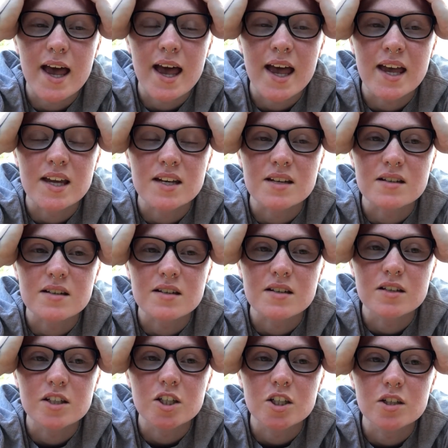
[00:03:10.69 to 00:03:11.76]
And
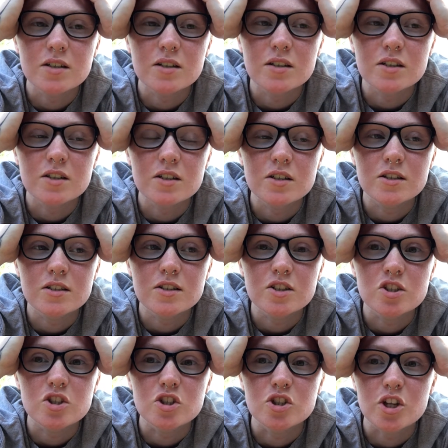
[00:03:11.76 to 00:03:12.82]

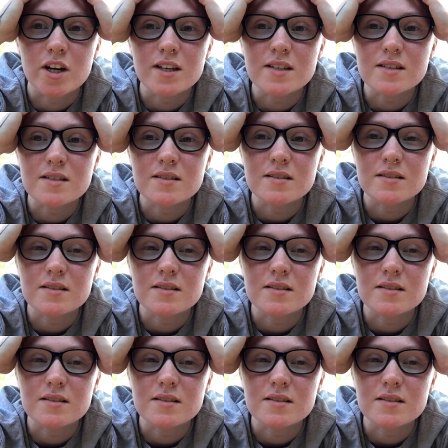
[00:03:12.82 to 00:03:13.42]
just